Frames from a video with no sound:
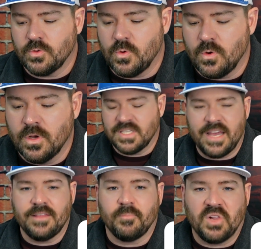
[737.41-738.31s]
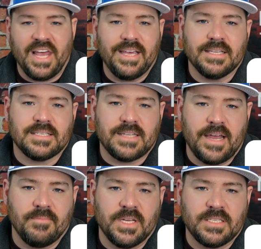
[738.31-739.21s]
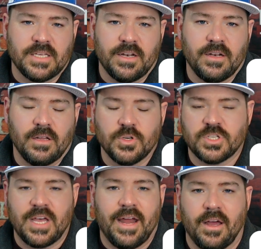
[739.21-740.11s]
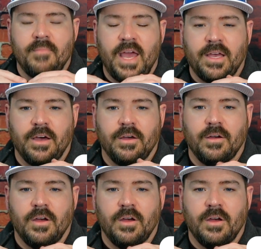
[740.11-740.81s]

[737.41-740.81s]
will say blanket statements and just kind of make a